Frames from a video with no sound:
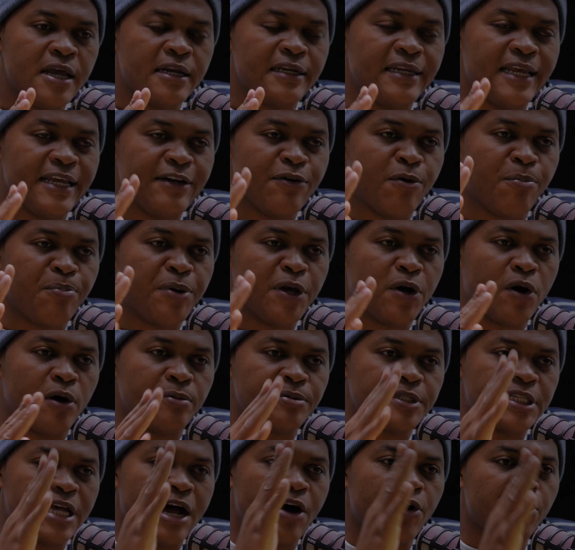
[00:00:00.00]
They don't pick
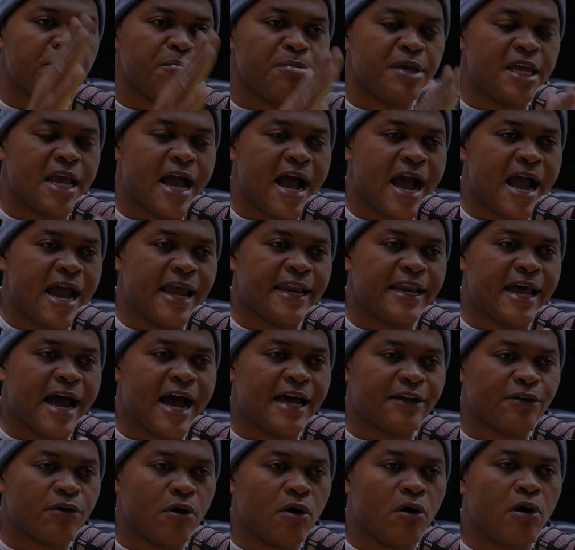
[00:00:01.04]
up sound behind
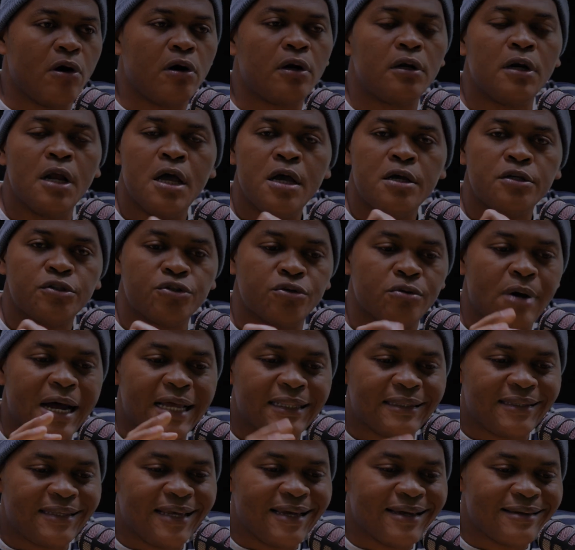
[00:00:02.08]
at all. So
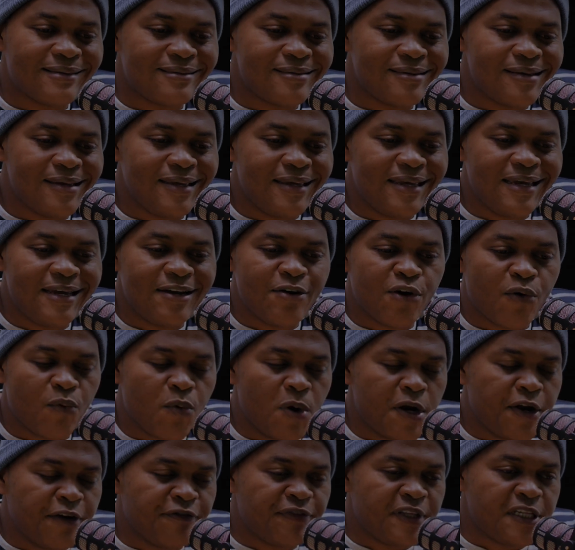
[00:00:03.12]
I think either
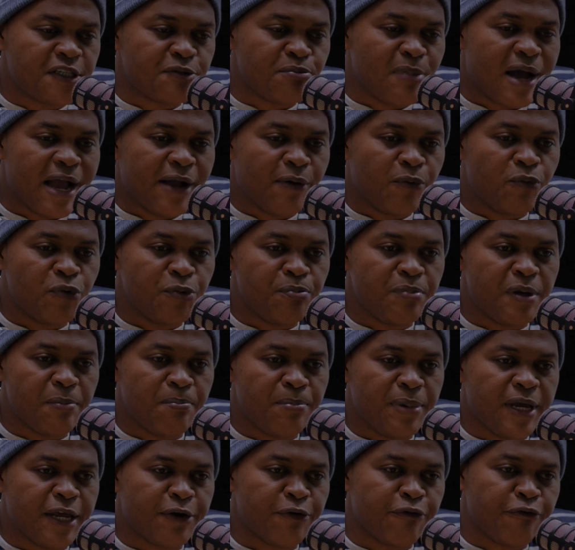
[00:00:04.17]
one of these mic would be
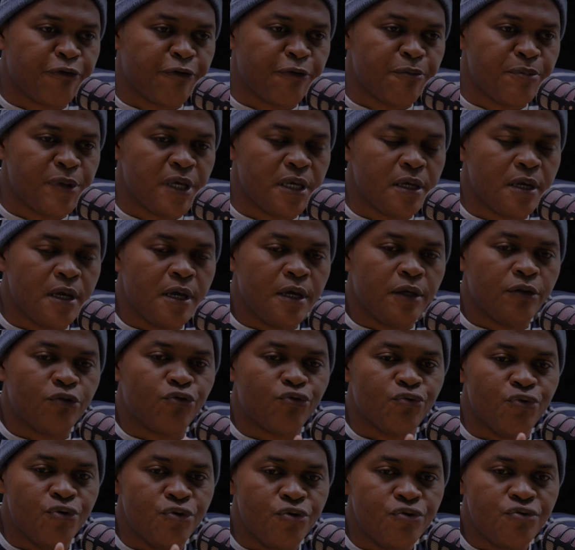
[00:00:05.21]
better for me
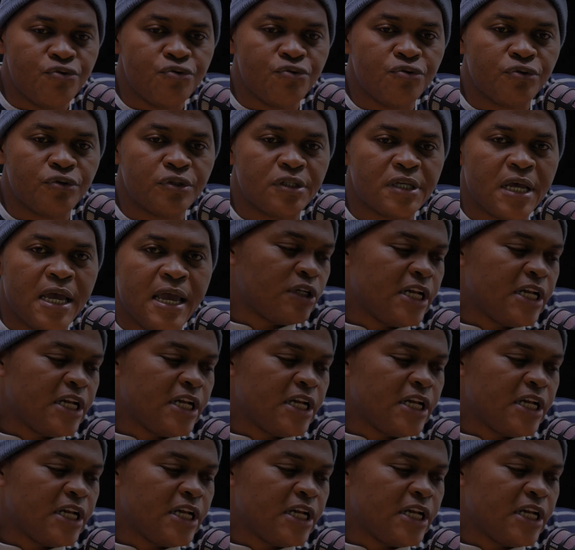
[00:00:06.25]
to use.